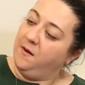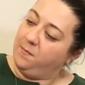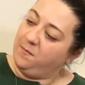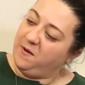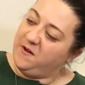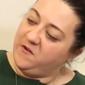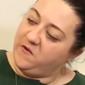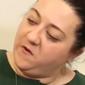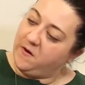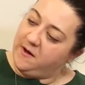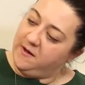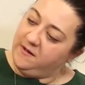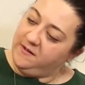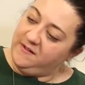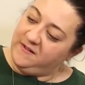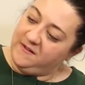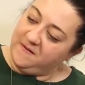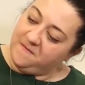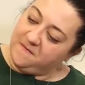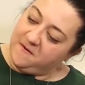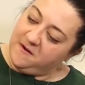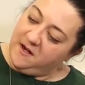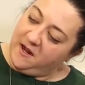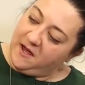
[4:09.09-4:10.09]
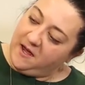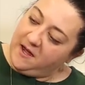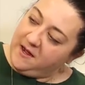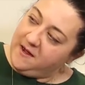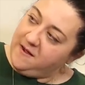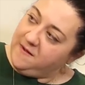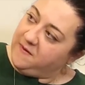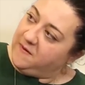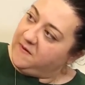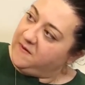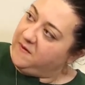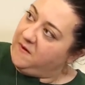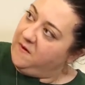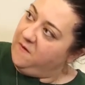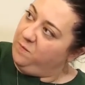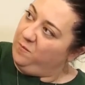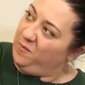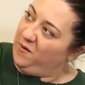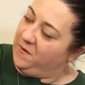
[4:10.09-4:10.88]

by trying different heights of